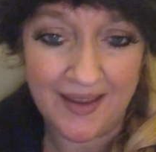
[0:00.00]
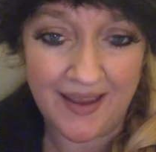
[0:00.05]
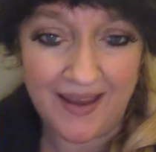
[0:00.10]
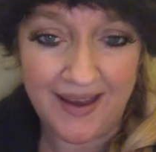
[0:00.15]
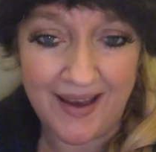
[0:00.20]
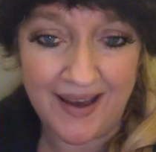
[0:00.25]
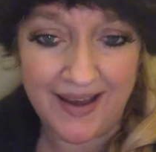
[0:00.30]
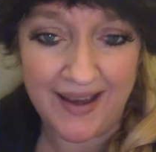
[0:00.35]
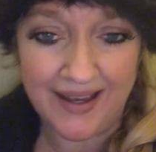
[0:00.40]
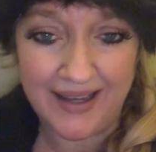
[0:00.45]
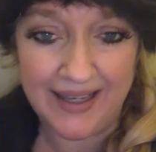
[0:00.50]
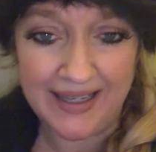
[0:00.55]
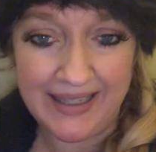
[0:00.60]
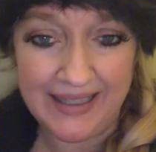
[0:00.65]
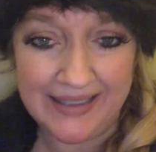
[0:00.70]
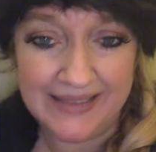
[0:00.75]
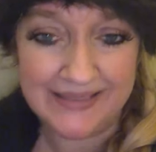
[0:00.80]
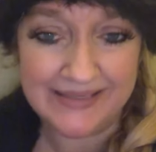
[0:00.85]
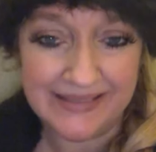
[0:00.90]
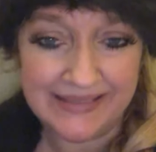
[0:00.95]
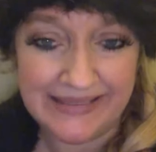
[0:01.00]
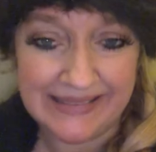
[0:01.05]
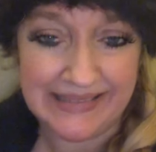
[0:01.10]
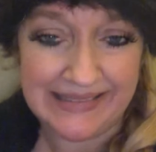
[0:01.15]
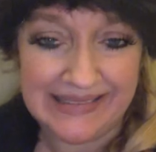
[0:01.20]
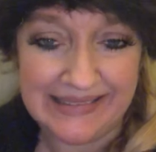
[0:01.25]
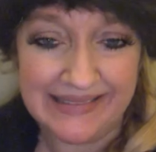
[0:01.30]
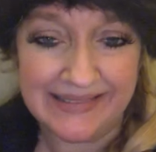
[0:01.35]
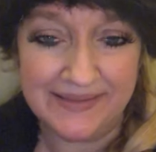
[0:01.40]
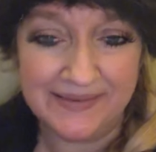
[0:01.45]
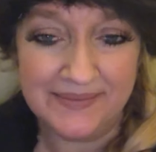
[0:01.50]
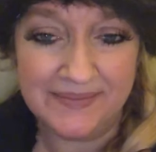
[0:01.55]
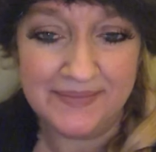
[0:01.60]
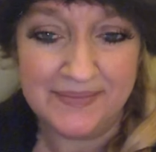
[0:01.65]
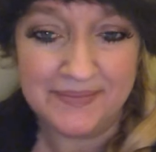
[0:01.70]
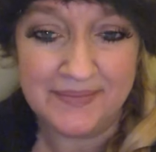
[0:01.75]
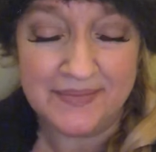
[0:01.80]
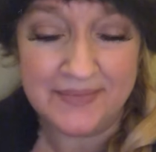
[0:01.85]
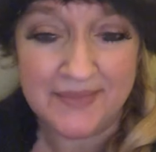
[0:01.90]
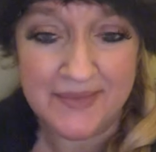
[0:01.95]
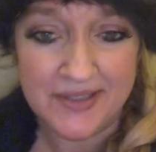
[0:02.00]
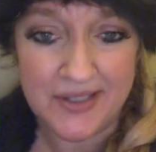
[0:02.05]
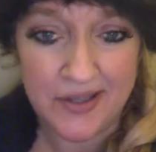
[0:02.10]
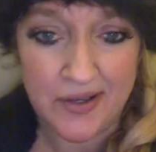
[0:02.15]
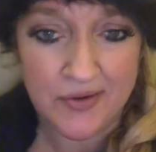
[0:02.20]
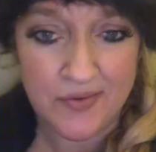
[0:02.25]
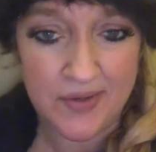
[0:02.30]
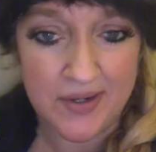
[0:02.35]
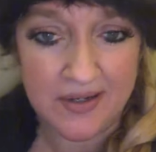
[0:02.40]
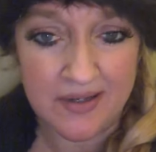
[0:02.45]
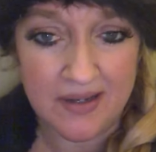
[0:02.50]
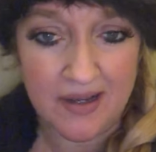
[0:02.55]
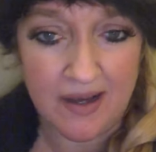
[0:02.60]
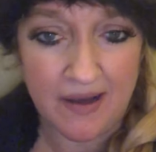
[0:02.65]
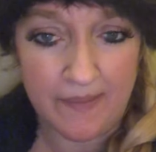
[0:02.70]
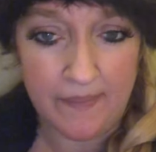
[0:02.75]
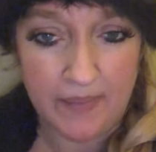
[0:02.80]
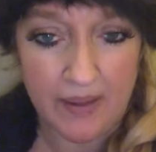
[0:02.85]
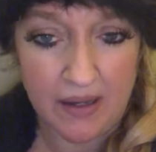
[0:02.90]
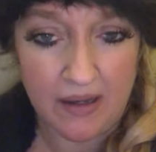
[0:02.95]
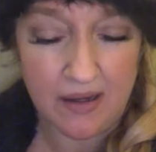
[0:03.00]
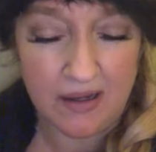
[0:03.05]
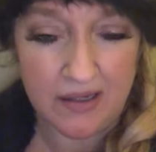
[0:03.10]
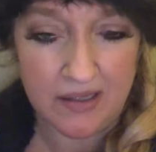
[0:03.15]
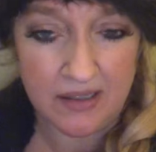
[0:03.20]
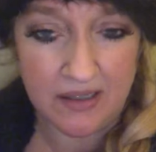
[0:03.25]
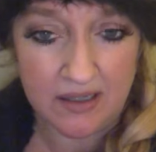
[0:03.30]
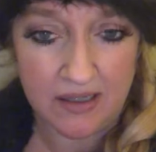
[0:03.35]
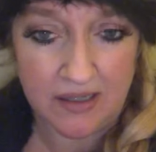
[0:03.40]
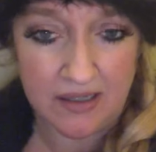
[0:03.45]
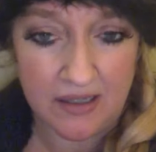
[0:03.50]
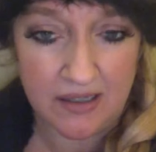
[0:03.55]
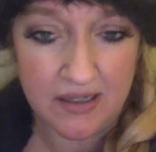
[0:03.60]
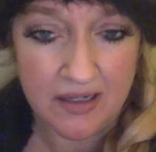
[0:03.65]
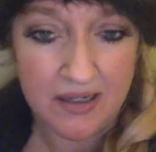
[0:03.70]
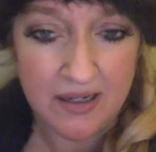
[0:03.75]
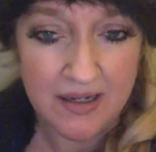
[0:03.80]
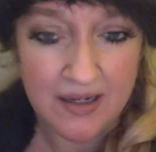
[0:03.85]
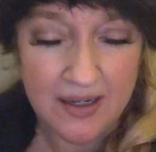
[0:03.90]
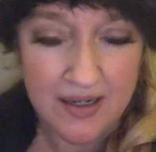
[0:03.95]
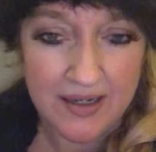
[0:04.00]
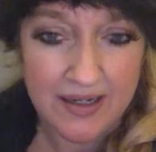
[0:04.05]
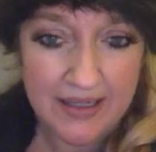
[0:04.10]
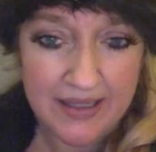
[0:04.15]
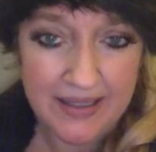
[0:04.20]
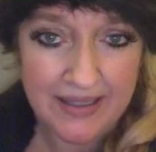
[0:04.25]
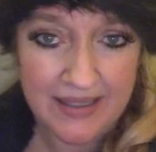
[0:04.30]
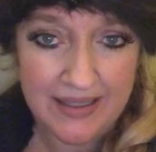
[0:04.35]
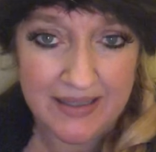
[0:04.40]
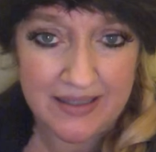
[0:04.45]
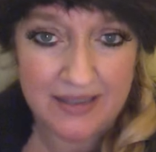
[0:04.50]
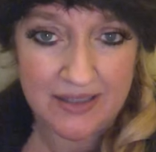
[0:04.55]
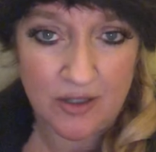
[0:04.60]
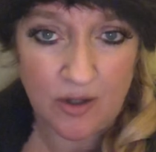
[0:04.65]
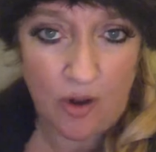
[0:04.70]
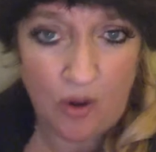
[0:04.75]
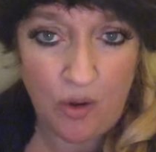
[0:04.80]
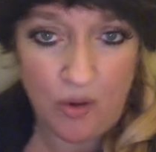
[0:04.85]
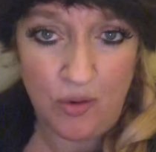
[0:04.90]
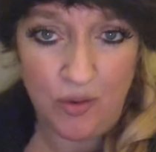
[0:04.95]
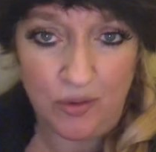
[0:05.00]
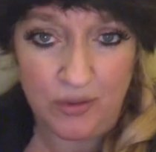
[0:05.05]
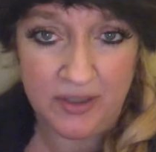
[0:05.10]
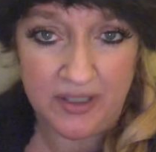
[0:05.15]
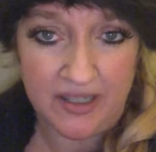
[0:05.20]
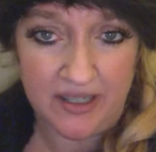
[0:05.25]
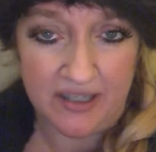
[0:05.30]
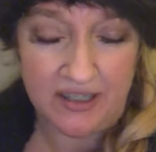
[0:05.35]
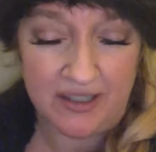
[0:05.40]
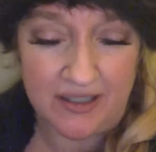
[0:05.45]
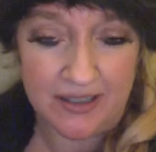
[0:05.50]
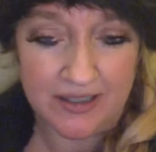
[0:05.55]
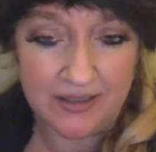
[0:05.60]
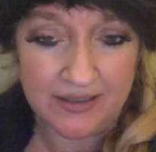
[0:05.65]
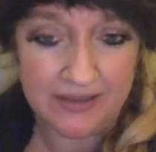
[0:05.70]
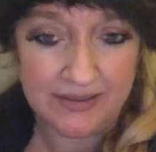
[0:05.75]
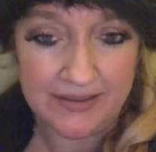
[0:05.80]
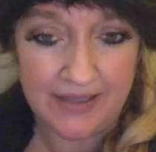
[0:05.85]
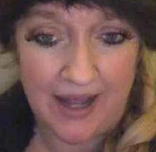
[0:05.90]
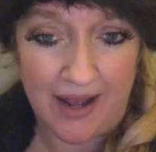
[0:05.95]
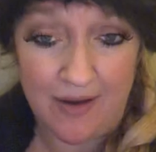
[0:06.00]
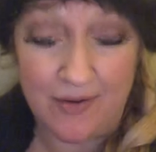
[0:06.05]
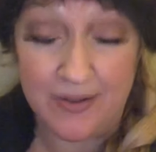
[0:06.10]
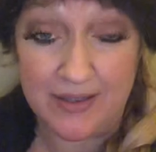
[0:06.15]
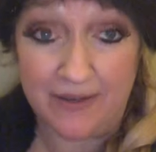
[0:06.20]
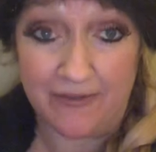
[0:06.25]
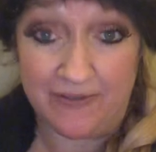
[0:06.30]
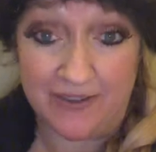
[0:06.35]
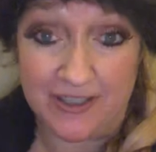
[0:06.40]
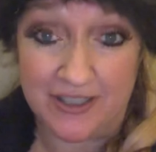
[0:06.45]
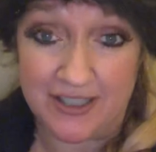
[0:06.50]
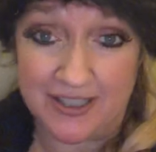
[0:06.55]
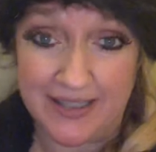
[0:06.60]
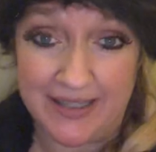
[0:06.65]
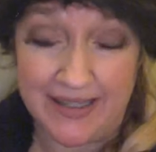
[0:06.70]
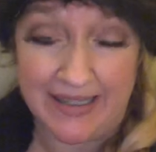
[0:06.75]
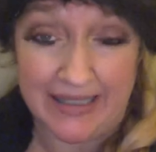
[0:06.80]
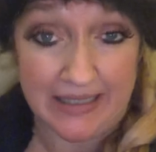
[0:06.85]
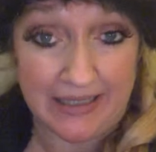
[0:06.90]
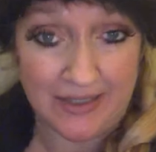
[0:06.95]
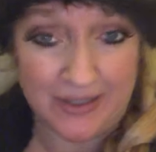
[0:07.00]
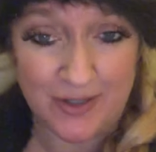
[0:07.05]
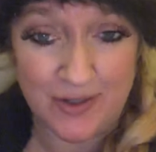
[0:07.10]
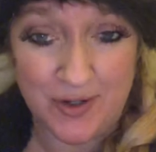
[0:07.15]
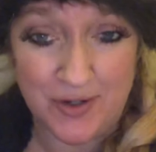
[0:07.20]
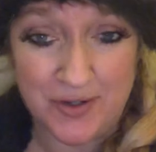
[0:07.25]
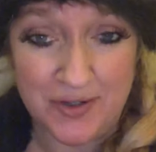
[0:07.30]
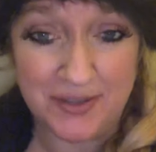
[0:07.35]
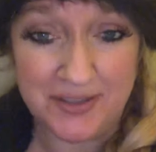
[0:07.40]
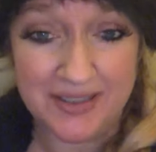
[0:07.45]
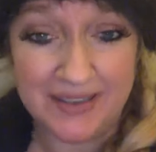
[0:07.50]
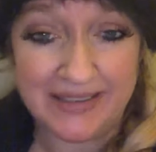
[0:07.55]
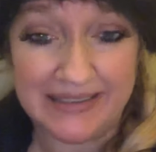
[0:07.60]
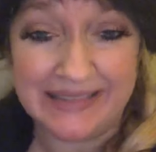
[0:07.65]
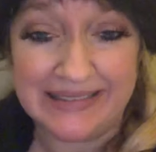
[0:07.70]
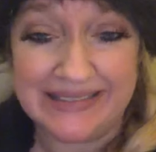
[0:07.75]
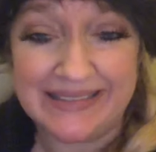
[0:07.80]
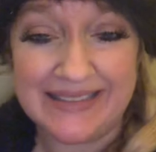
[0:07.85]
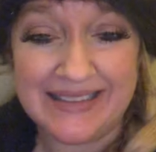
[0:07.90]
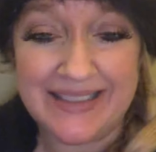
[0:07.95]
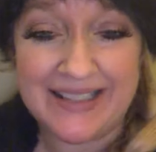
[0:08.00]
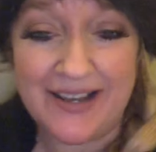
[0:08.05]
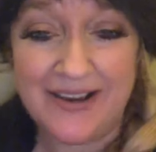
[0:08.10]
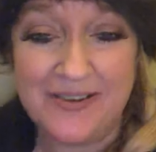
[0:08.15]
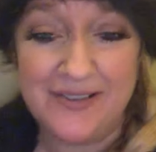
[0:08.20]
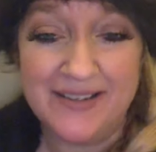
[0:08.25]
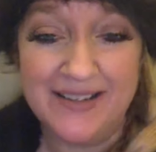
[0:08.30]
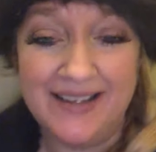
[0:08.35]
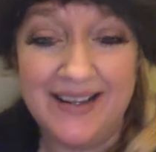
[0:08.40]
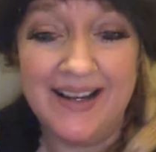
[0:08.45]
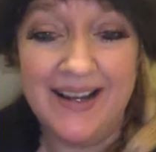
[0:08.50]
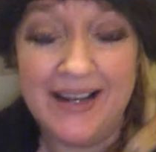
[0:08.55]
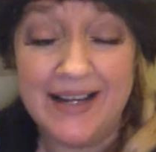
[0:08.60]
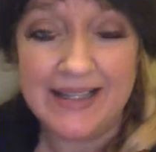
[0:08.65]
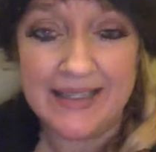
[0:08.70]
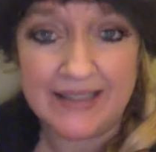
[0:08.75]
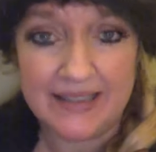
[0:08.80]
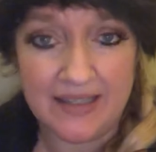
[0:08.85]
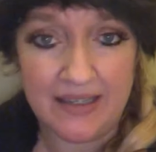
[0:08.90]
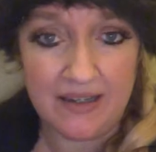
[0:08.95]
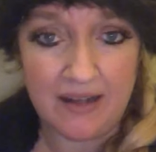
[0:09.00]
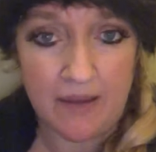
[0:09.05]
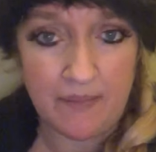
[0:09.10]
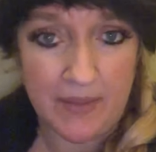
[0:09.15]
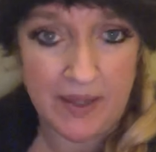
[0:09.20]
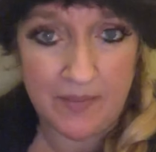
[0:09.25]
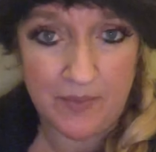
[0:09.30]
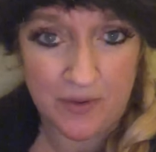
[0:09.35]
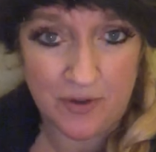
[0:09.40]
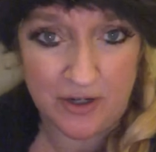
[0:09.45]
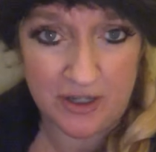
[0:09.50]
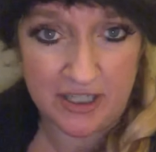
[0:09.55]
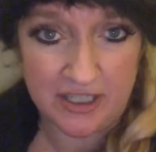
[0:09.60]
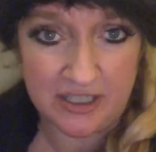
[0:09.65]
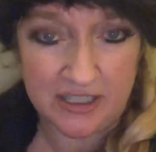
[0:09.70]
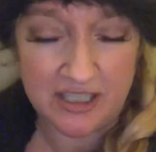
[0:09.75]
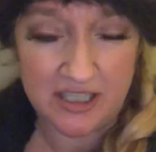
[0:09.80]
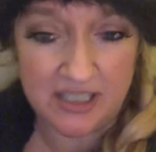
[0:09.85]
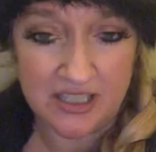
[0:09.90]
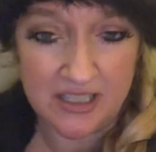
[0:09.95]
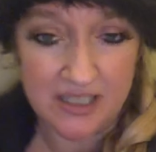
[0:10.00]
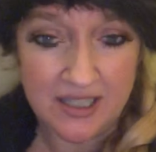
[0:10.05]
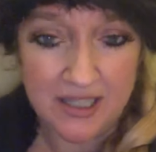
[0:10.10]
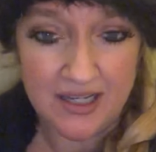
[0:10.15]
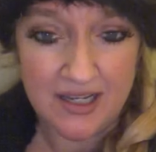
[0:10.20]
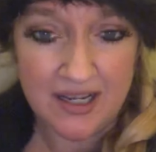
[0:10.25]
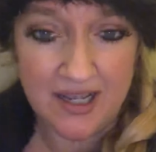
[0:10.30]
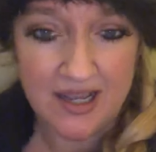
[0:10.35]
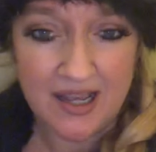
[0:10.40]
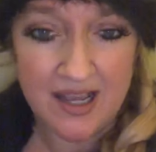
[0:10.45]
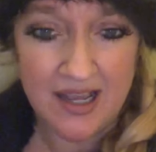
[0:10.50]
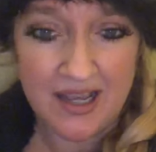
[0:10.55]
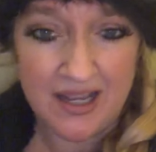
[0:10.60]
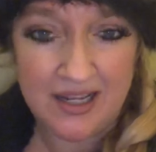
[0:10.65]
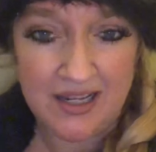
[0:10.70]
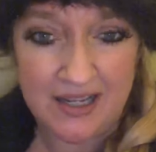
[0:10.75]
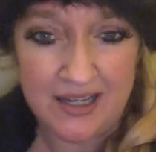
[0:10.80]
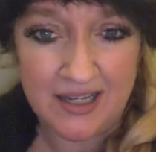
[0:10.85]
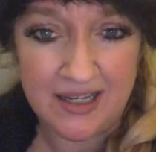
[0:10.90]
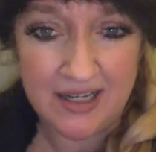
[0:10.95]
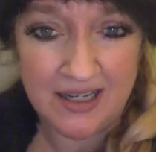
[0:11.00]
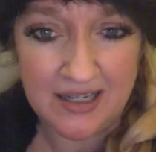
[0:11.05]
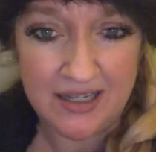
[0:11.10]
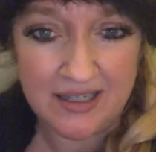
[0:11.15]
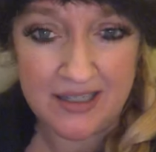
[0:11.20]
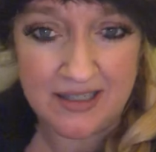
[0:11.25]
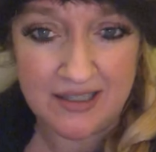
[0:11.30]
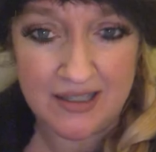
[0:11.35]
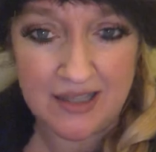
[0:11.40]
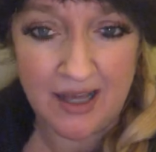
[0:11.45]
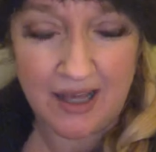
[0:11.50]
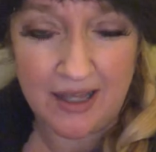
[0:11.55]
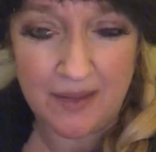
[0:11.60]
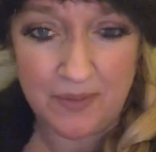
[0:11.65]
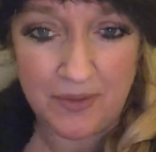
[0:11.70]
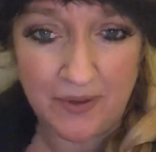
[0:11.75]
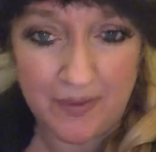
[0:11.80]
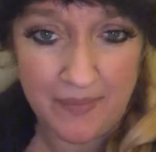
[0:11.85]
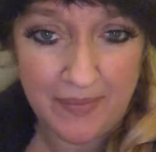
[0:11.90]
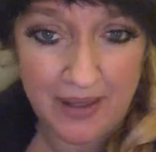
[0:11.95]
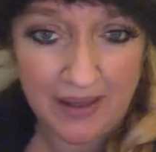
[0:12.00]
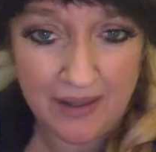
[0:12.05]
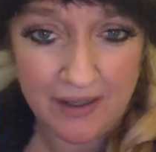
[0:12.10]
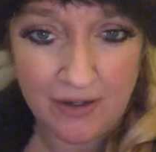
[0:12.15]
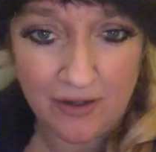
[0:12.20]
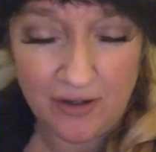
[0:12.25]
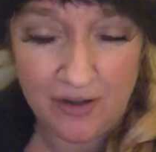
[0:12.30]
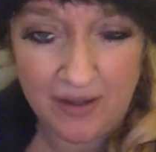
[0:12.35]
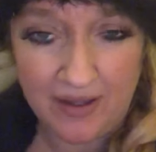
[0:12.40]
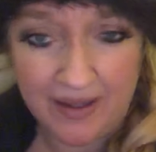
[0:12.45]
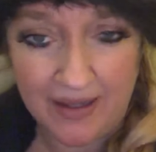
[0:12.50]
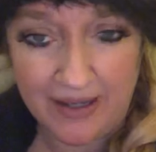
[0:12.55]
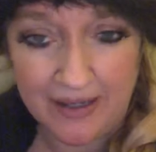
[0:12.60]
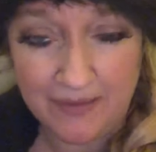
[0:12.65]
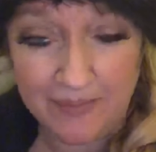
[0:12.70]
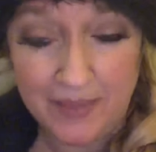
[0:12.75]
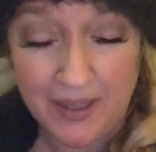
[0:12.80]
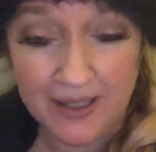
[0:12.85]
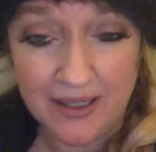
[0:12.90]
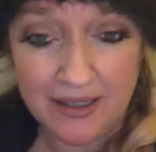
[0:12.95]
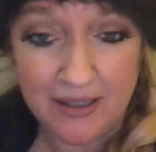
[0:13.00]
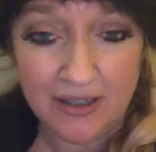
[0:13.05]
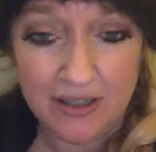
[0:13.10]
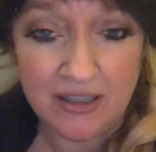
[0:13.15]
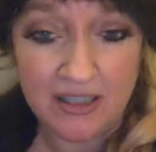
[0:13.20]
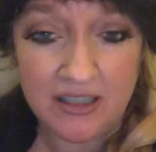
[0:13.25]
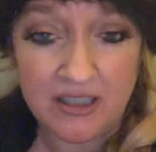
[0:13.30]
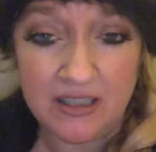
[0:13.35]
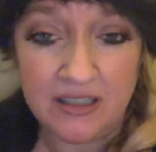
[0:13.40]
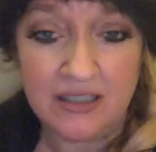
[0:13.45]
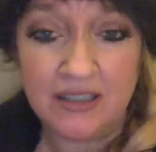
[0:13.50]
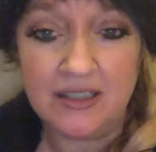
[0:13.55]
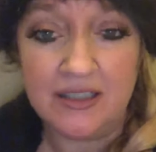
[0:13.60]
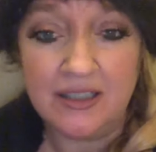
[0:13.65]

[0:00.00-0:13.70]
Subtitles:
Hi. So I wanted to hop back on here. It's cold here now, officially. It's cold. So sitting on my porch and just thought I'd put my little headband on.